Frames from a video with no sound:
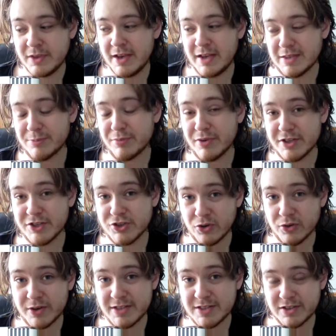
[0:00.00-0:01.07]
And I'm pretty sure
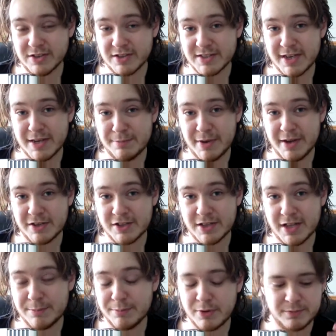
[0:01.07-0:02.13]
he's on the same page of
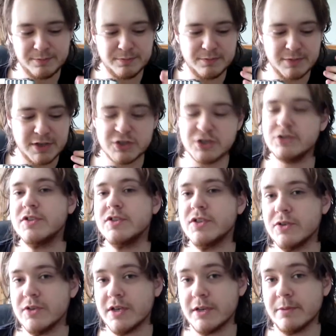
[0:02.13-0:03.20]
that. But it's Yu
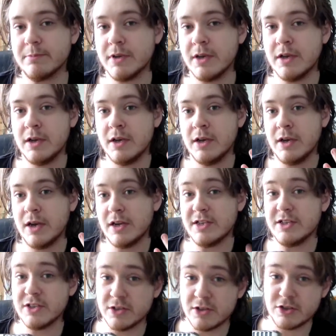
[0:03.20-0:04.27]
Suzuki, and he's
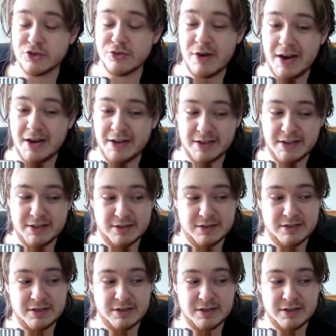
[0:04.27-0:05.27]
going to try and